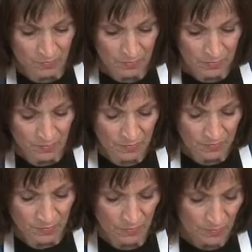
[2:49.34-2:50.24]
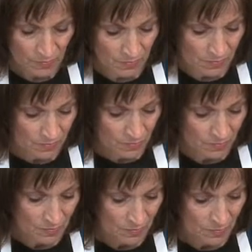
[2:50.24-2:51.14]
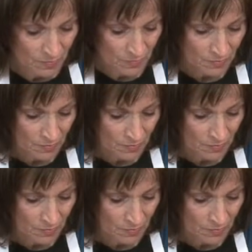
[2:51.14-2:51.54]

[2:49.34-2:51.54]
(silence)